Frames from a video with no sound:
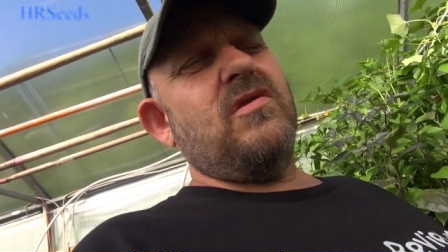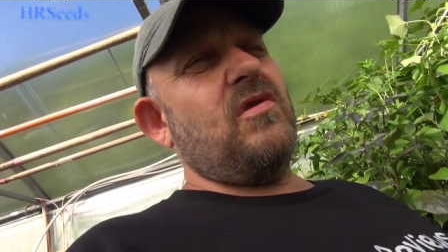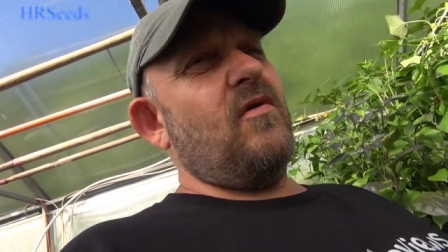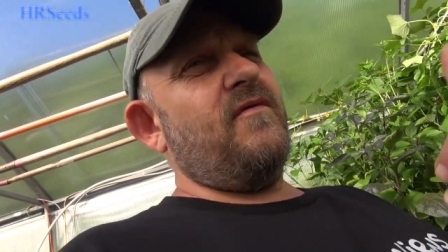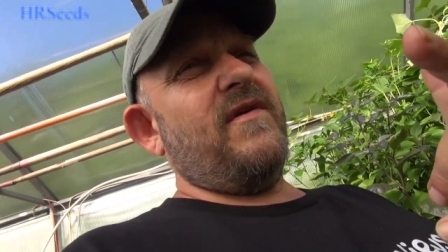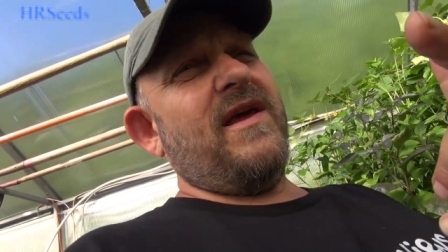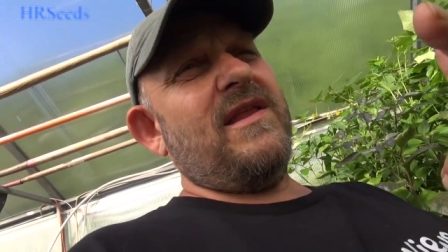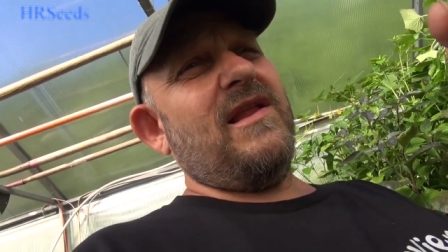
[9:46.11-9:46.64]

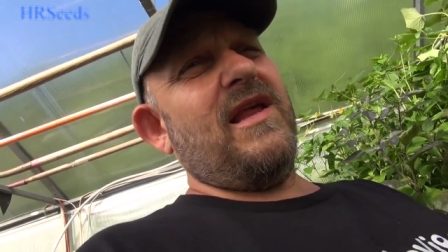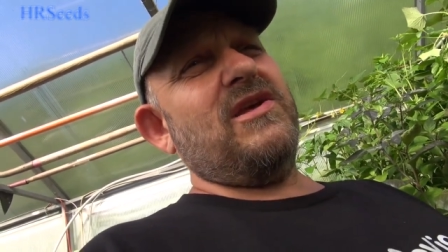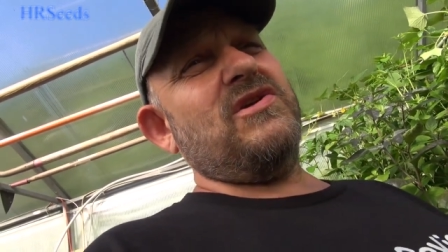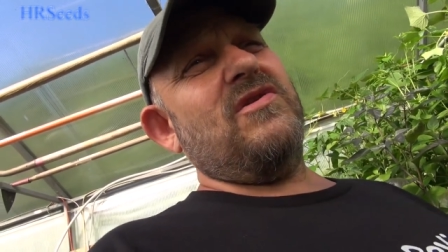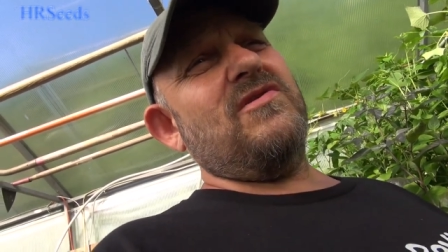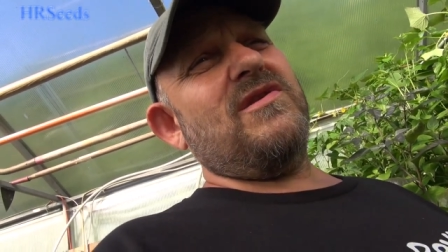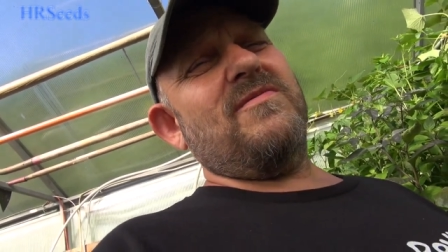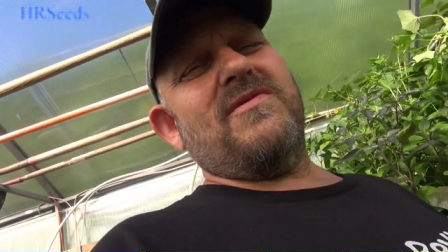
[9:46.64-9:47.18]
Don't forget to like,
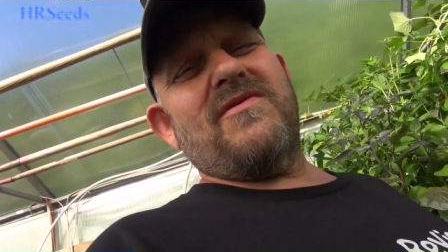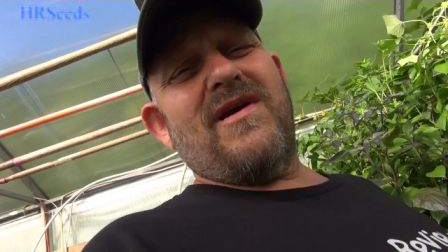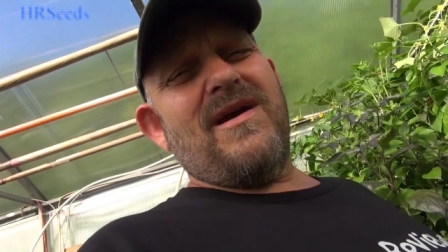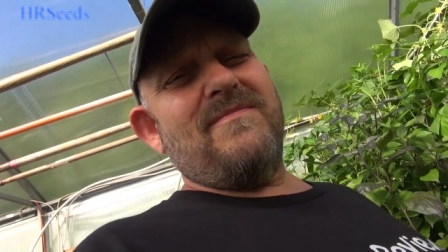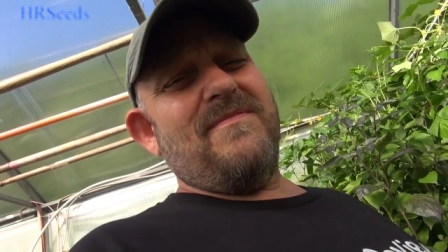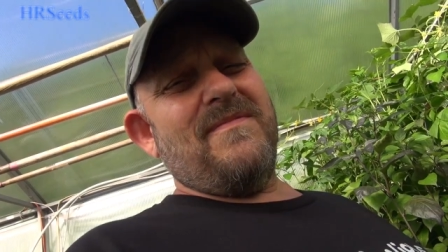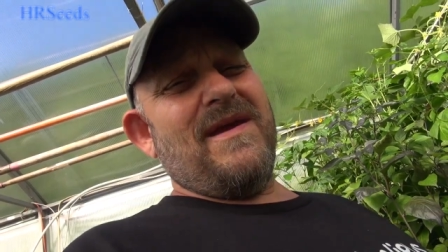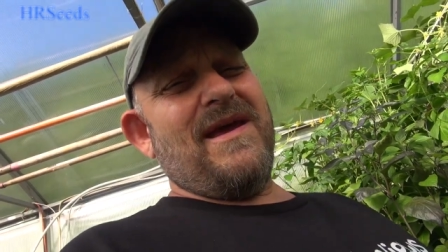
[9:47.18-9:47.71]
share, and
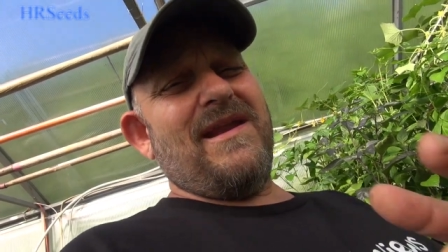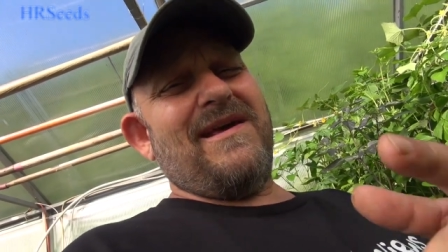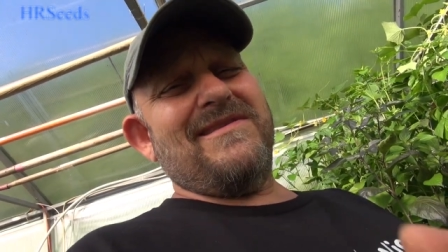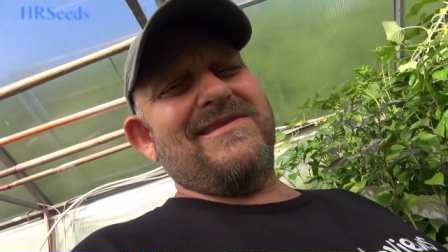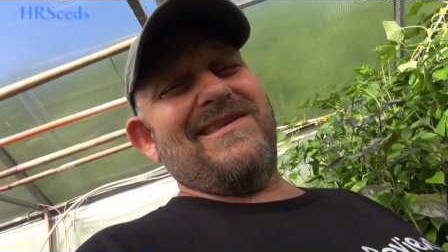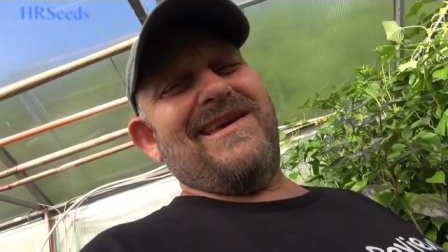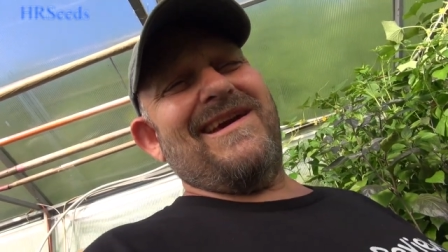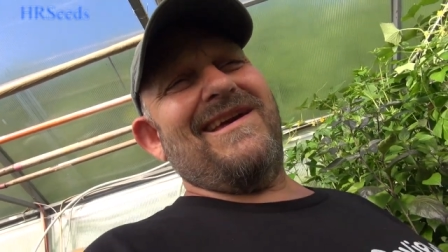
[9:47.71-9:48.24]
subscribe. And I'll
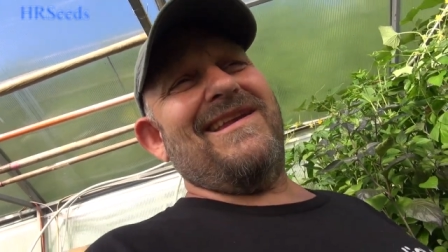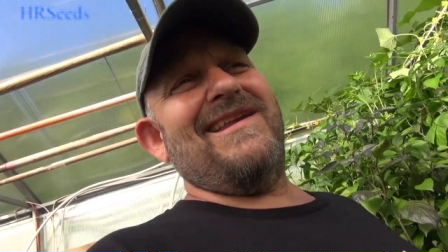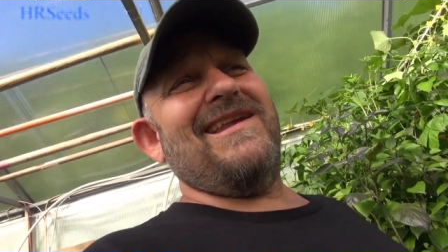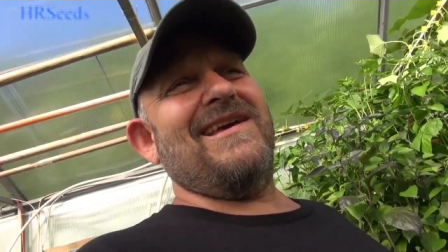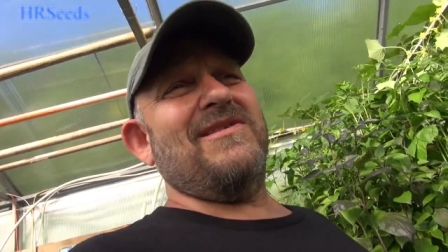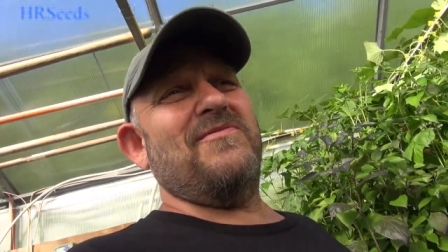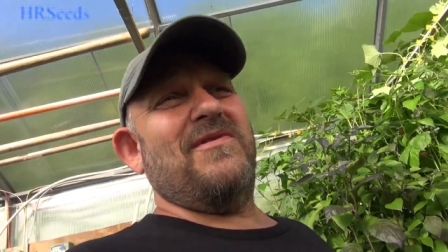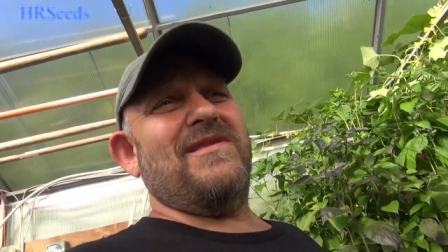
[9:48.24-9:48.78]
see you on the
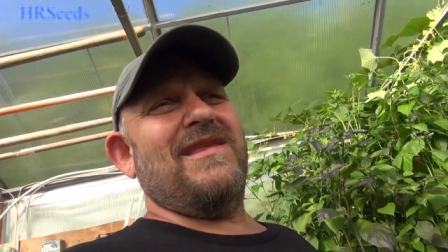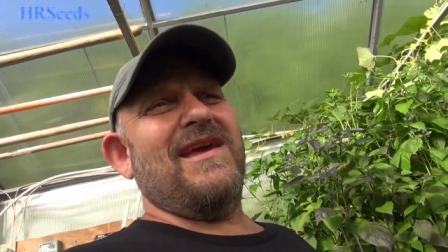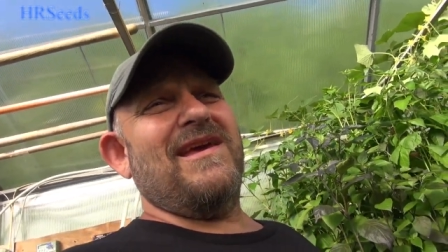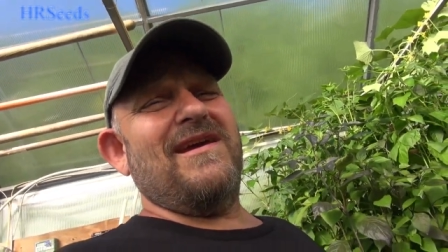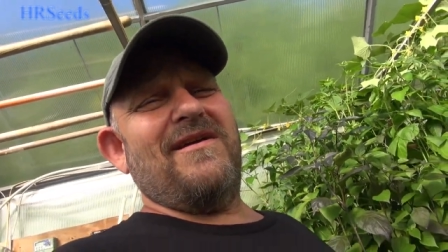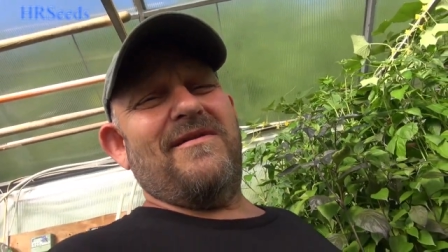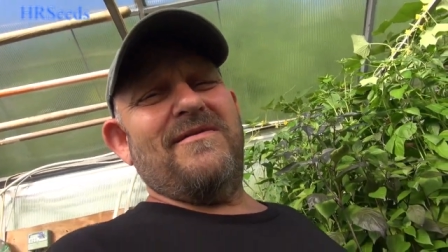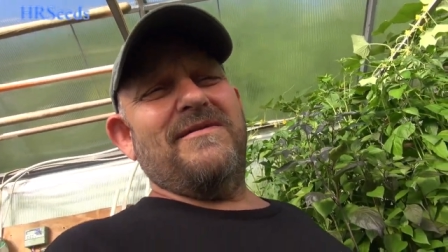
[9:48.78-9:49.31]
next one. Take
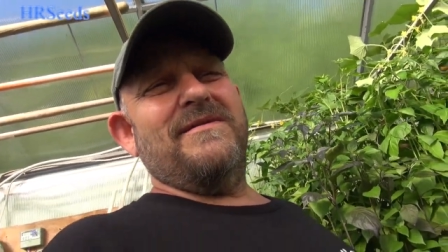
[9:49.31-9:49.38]
care.